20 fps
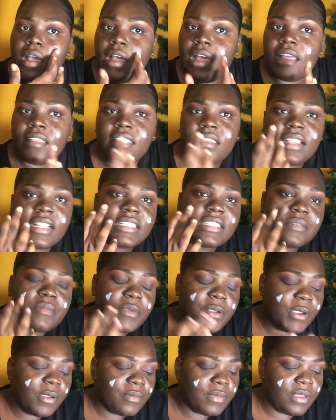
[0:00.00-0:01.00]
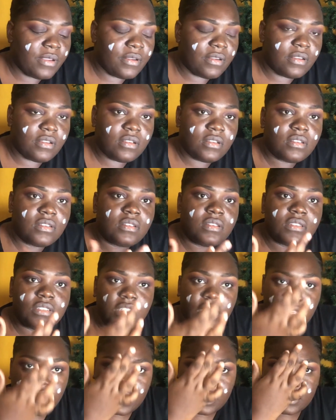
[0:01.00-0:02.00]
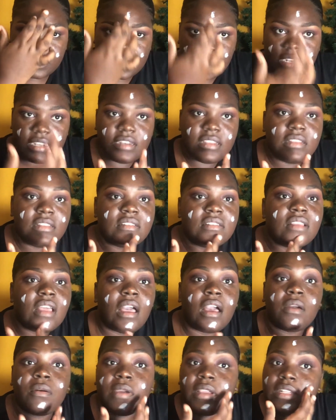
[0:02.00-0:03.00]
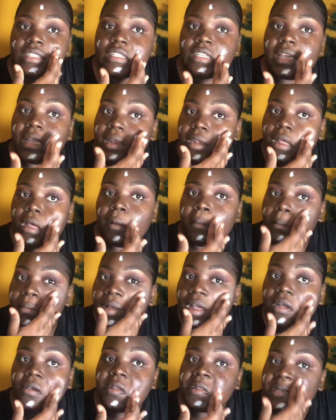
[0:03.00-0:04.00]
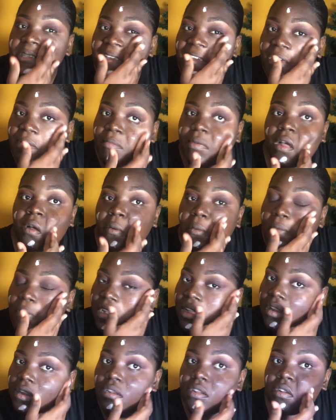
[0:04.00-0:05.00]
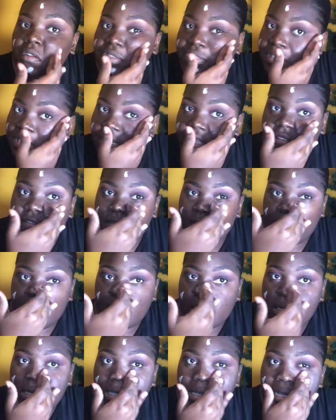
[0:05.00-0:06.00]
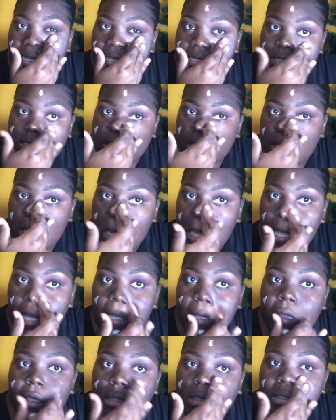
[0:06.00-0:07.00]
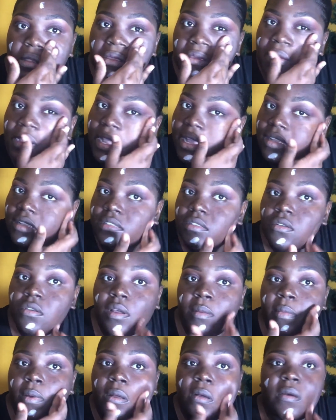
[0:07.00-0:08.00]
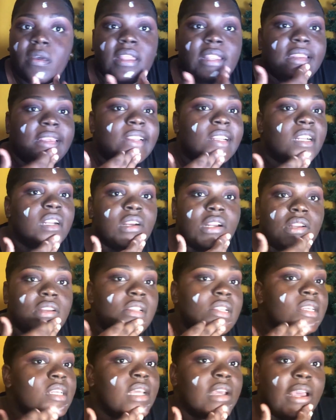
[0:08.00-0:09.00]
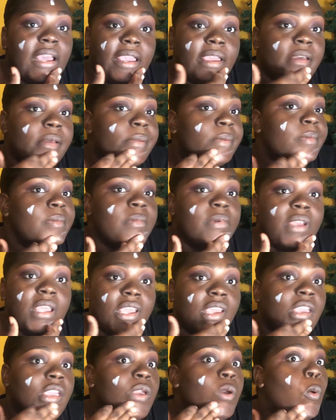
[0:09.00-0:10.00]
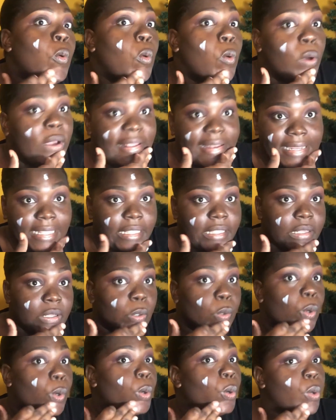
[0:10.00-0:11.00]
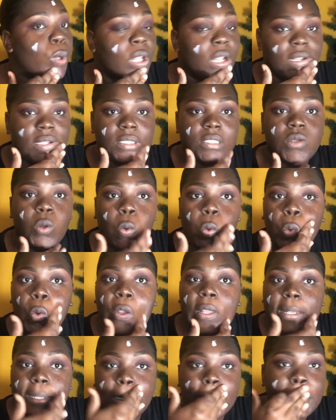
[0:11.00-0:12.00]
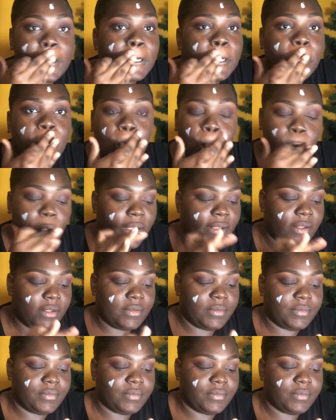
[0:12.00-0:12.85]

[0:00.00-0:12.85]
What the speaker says: I think I see Mirror JA selling it. I'm going to get that. I'm going to get back one definitely, because you guys know I'm an oily girl. I am a oily girl. Oily girl.